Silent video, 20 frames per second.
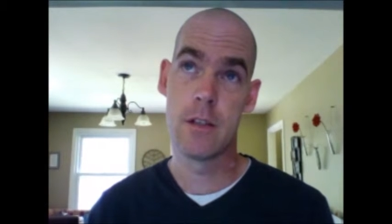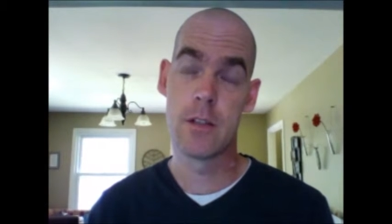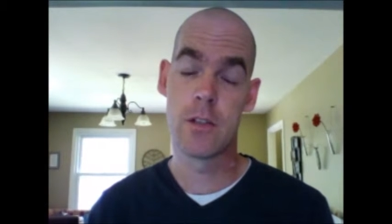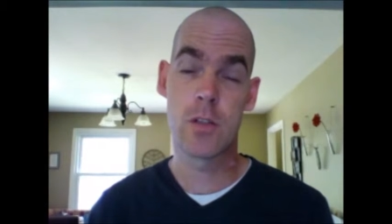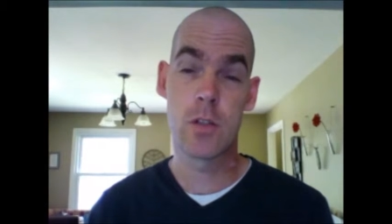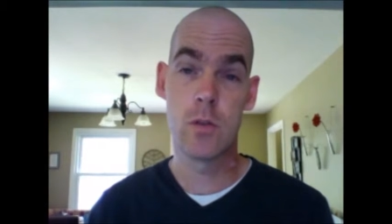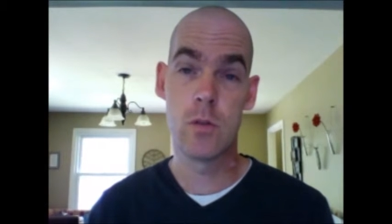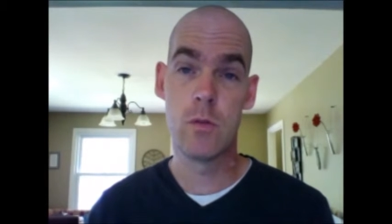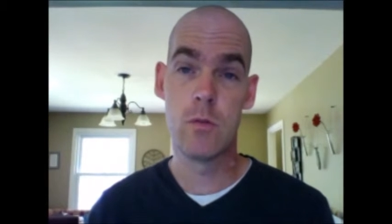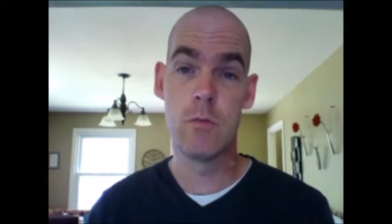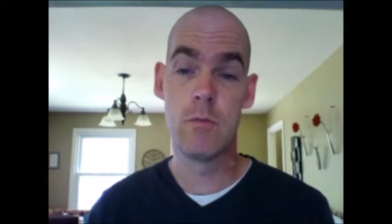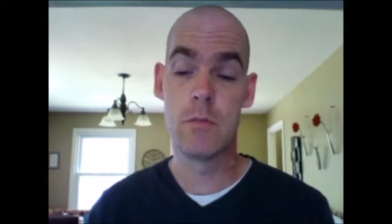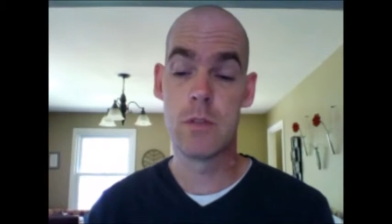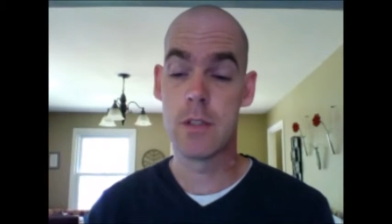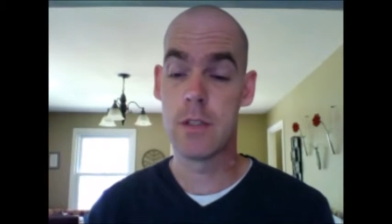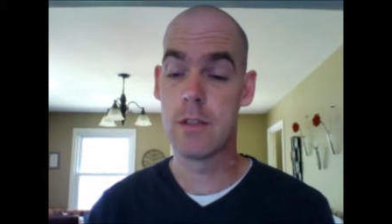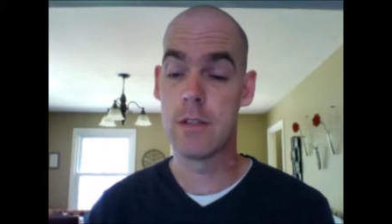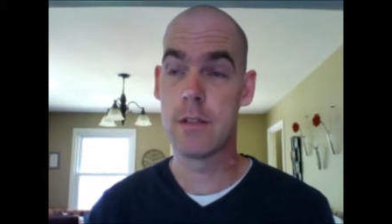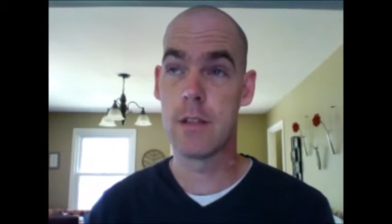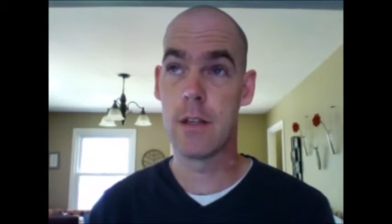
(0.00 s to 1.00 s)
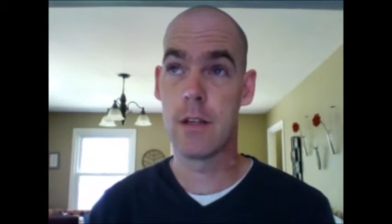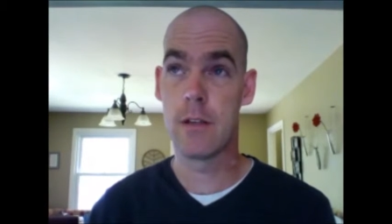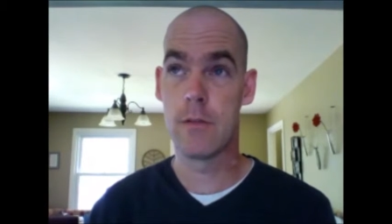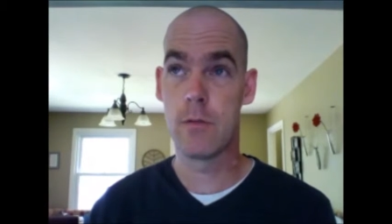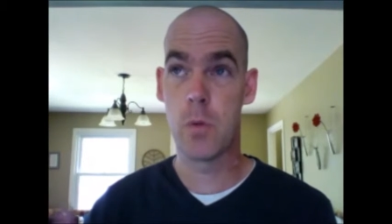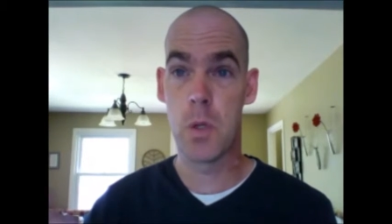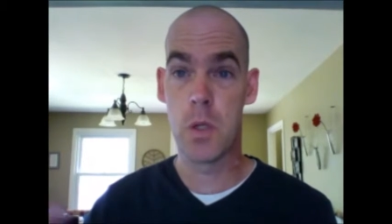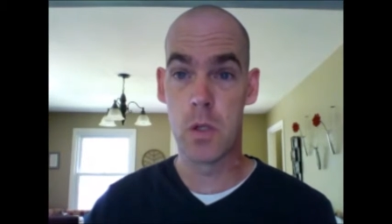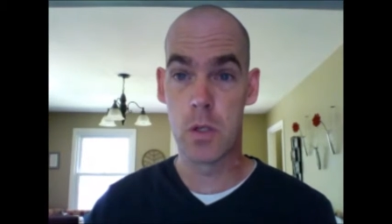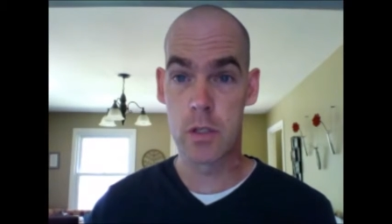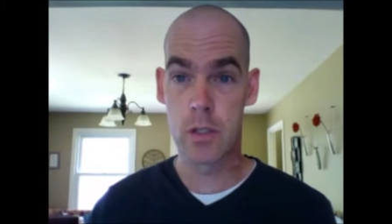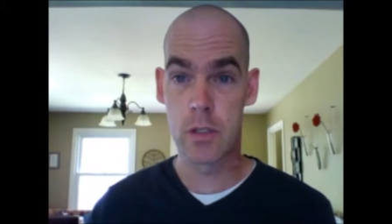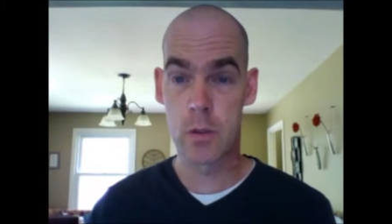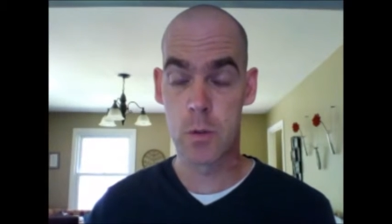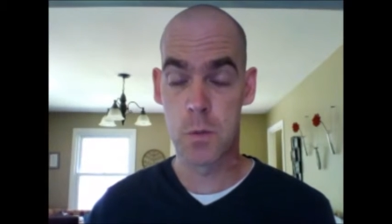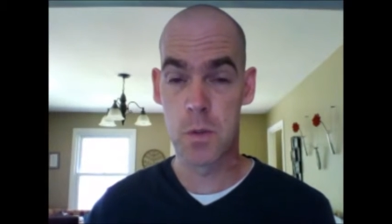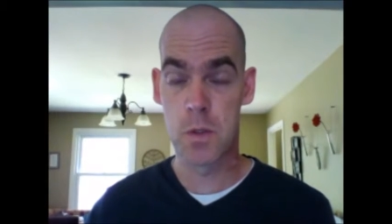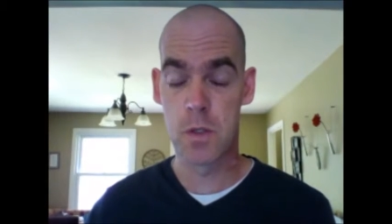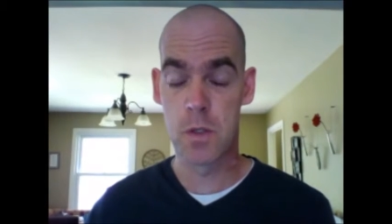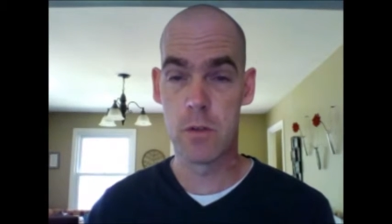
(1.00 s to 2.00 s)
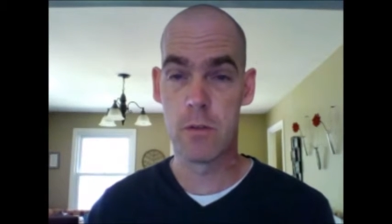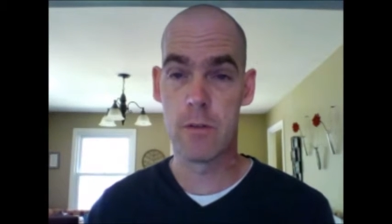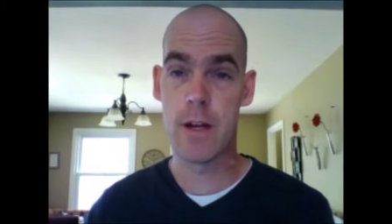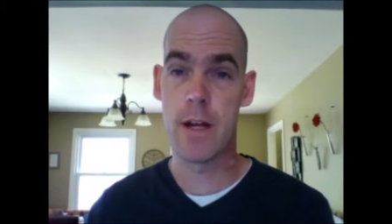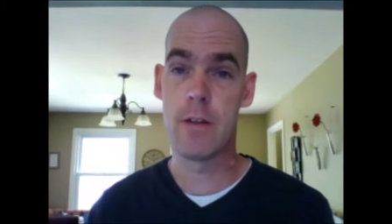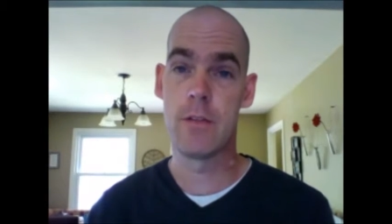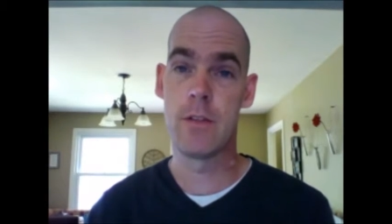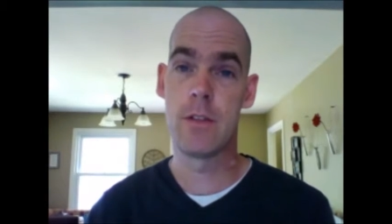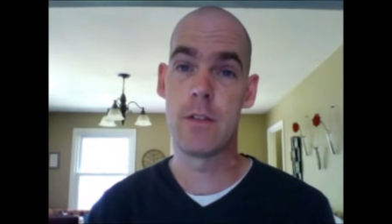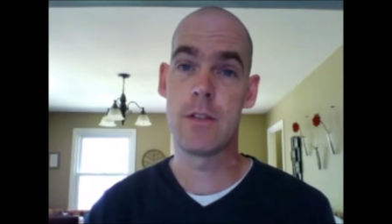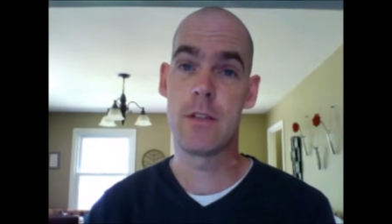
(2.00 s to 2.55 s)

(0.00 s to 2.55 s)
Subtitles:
assumes is that if we look at the world around